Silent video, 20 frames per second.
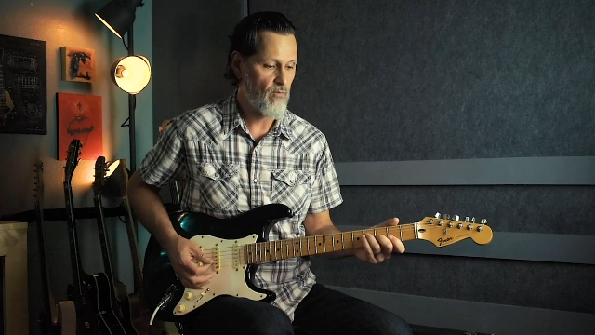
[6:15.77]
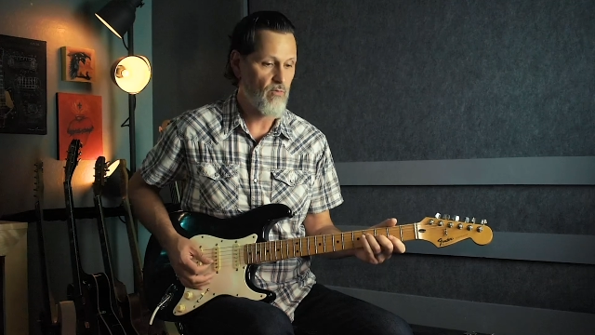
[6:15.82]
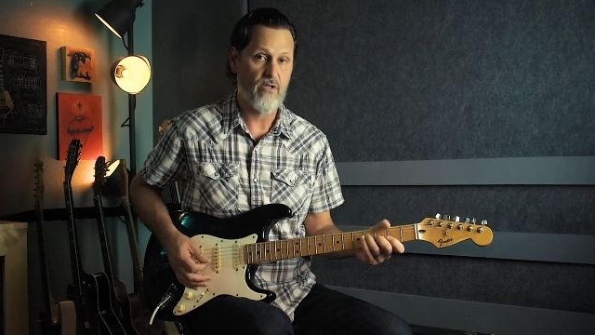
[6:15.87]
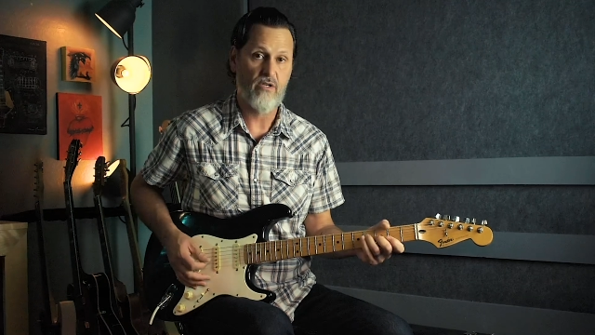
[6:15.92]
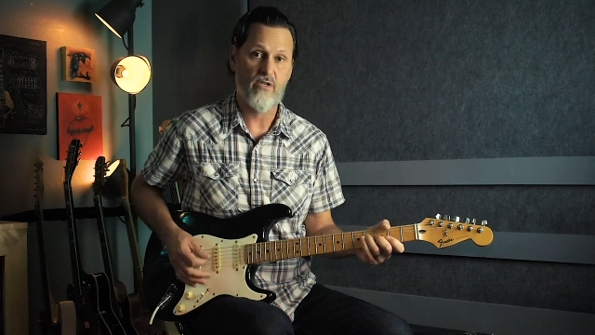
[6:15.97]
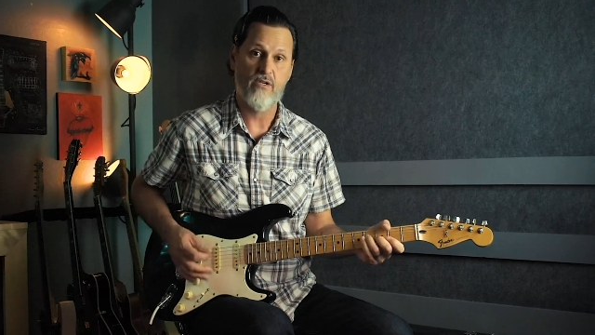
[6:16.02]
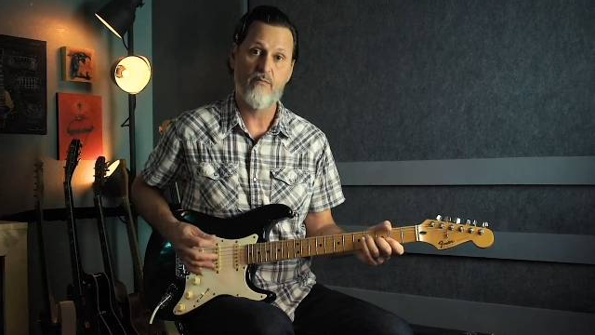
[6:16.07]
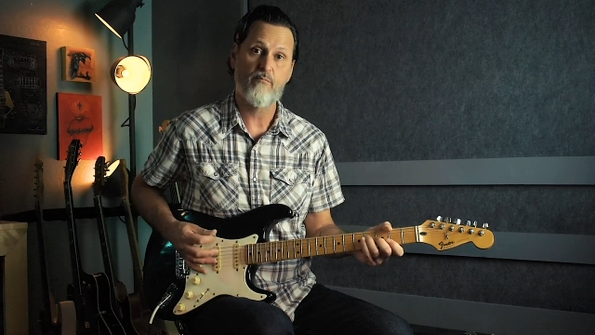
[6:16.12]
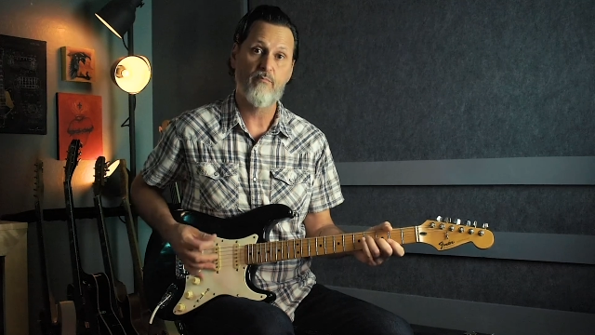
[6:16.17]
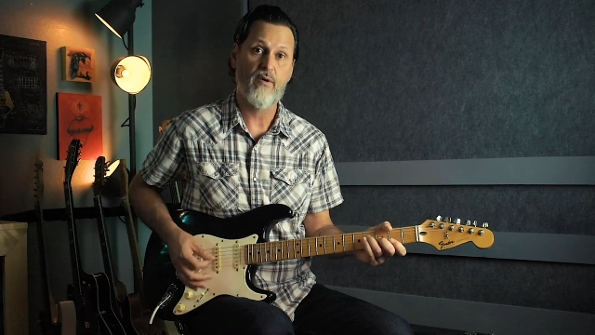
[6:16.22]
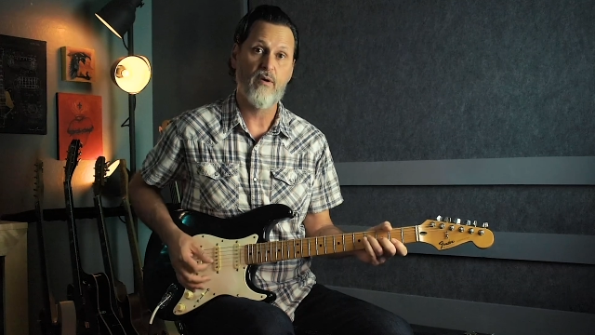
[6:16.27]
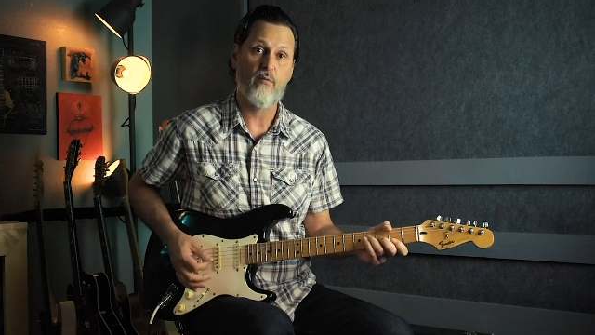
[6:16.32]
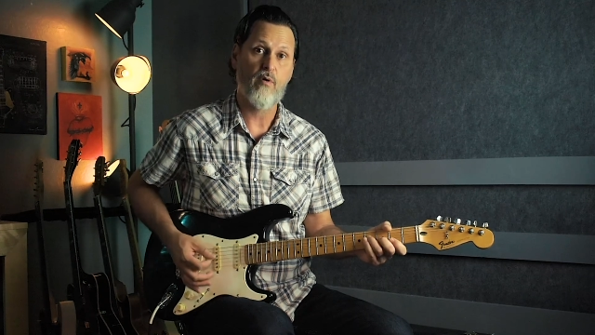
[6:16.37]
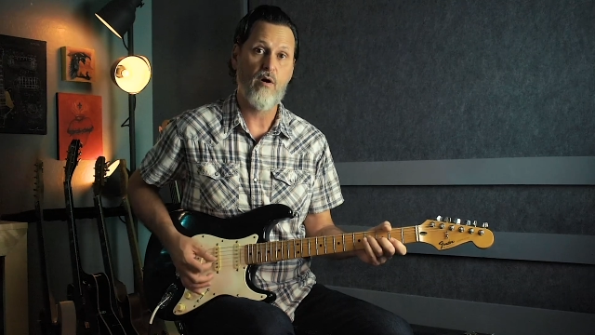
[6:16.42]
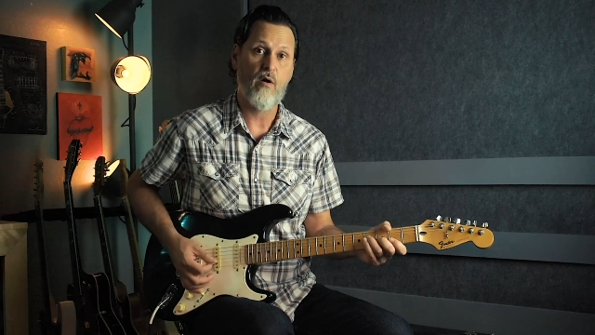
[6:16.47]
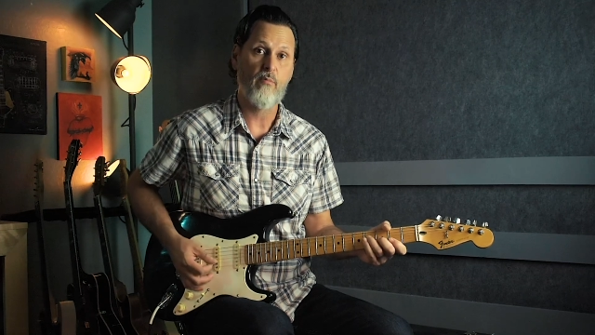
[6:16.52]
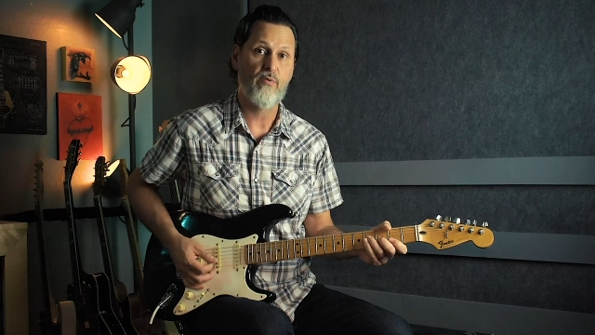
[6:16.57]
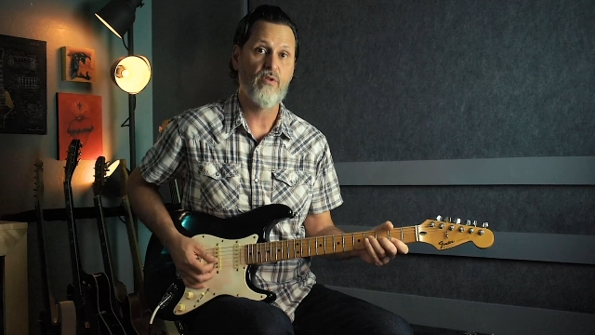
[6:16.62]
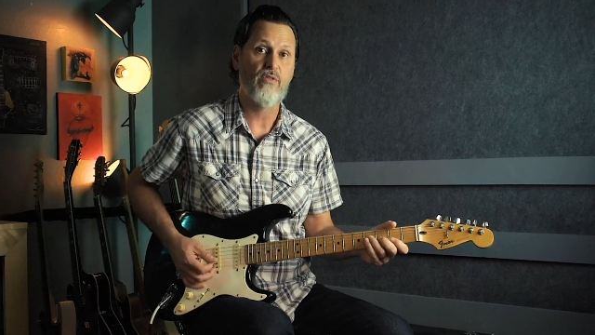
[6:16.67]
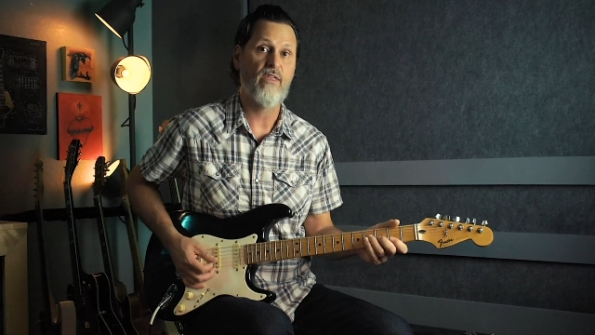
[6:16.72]
We're going to
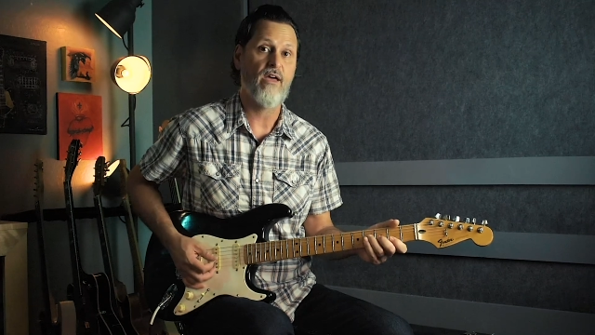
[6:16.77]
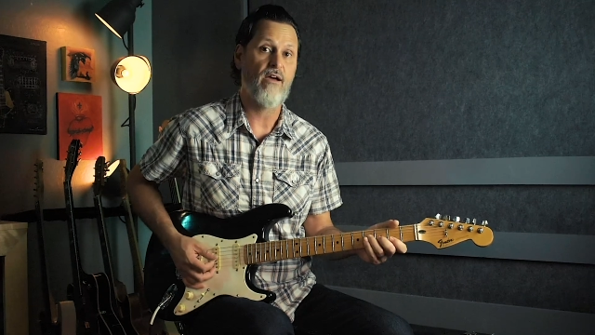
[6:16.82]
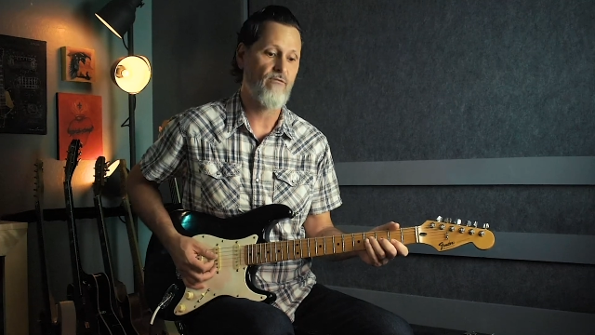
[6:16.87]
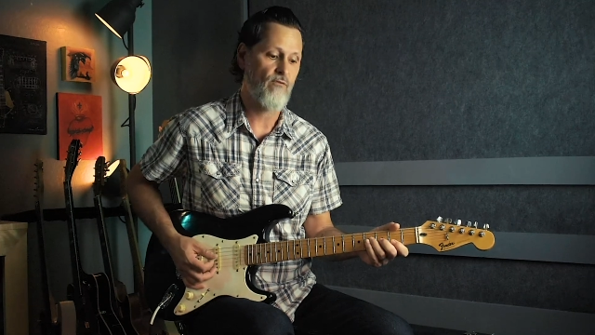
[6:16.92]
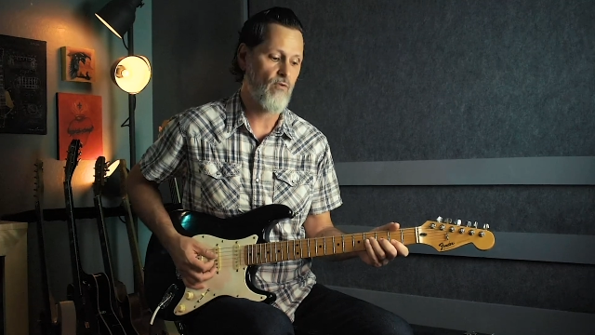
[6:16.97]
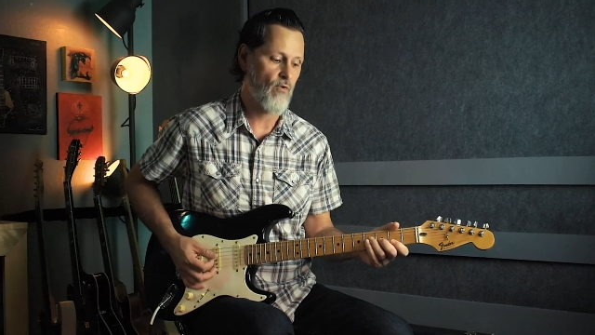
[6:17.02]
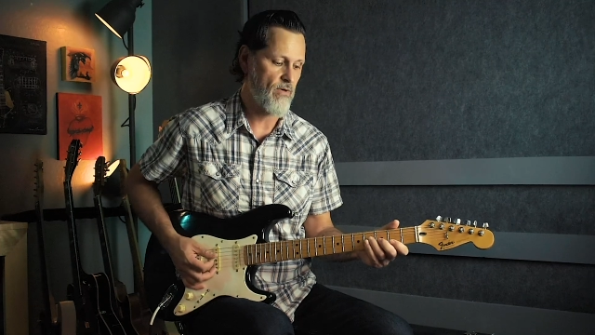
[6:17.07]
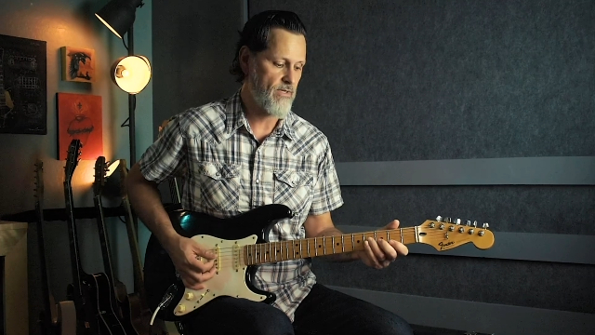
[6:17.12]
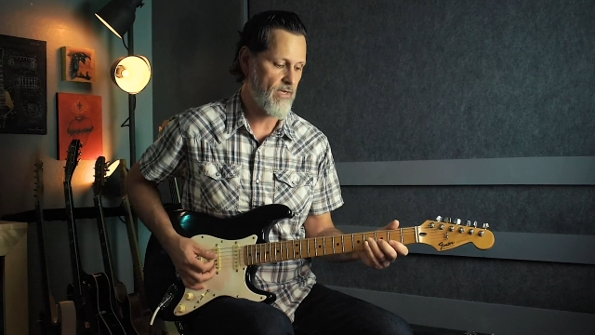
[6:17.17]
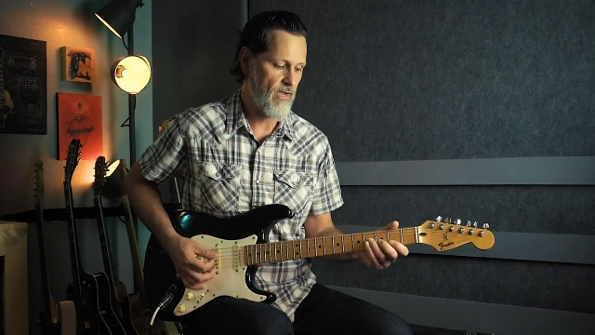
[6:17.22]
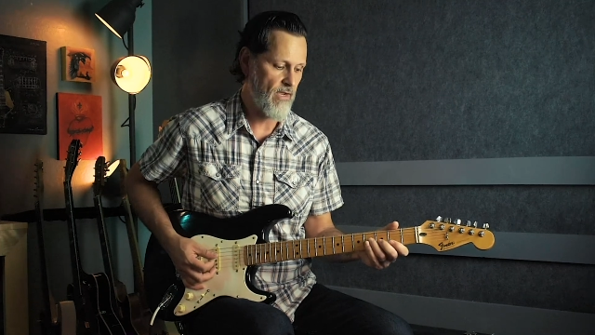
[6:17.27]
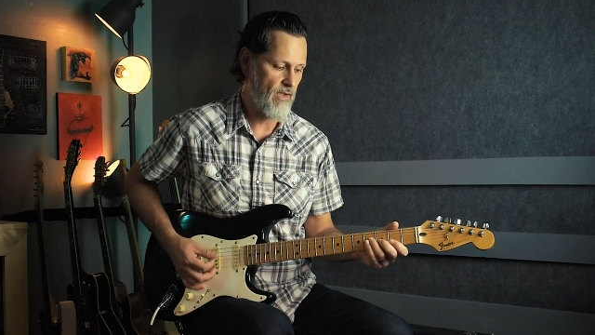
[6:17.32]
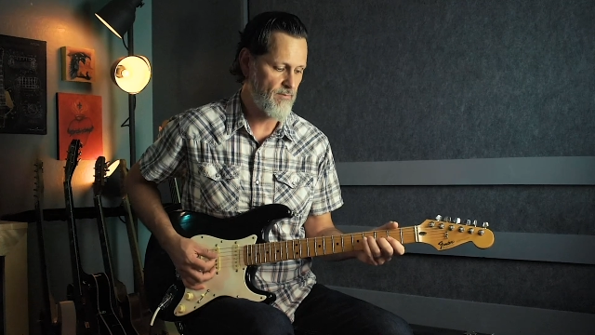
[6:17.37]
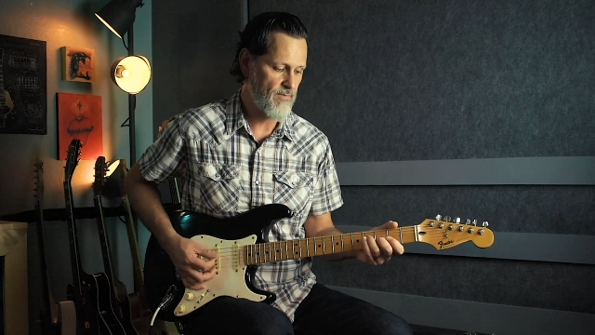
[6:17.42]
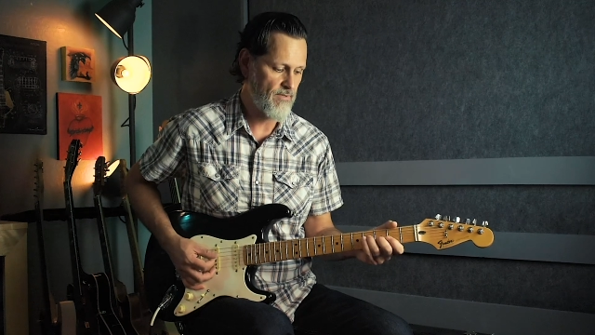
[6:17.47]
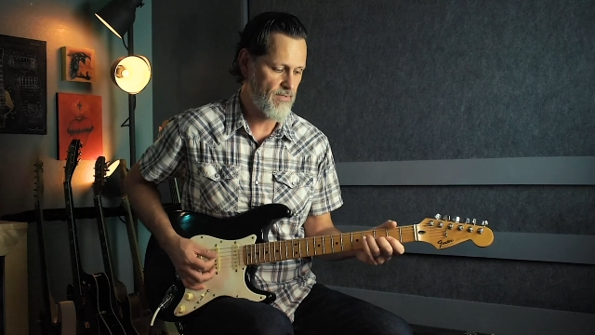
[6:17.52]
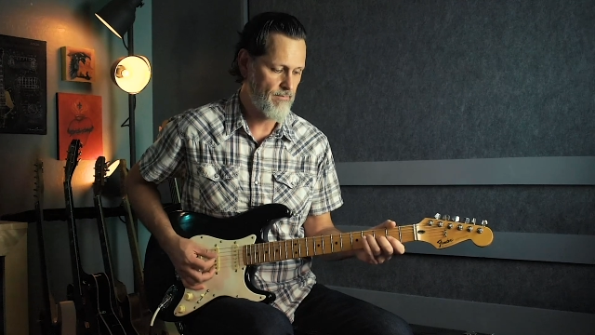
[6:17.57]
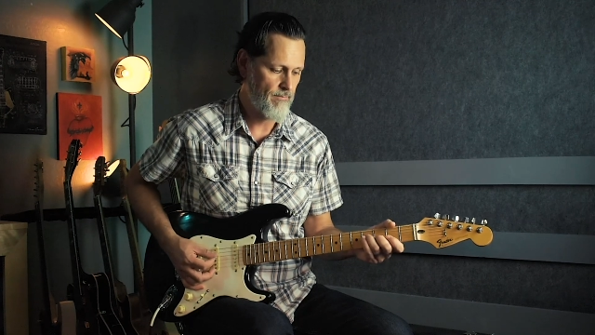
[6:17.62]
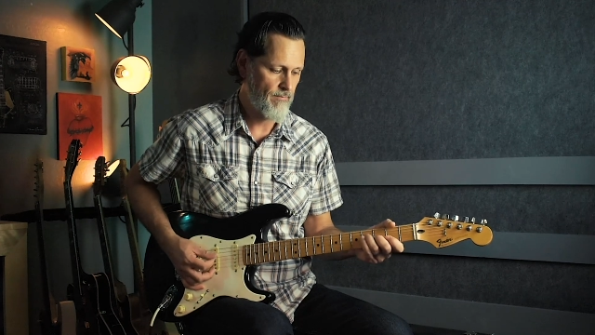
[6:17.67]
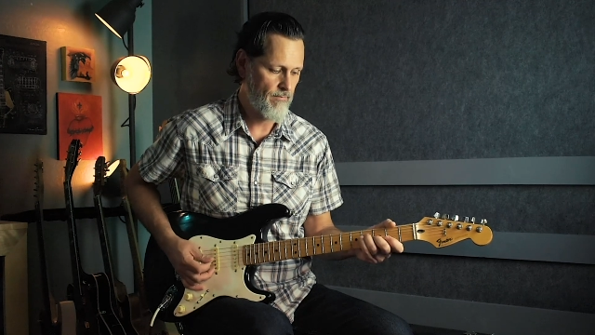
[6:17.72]
palm mute that 4
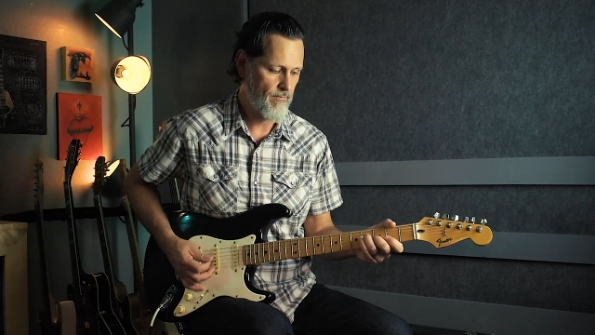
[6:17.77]
times.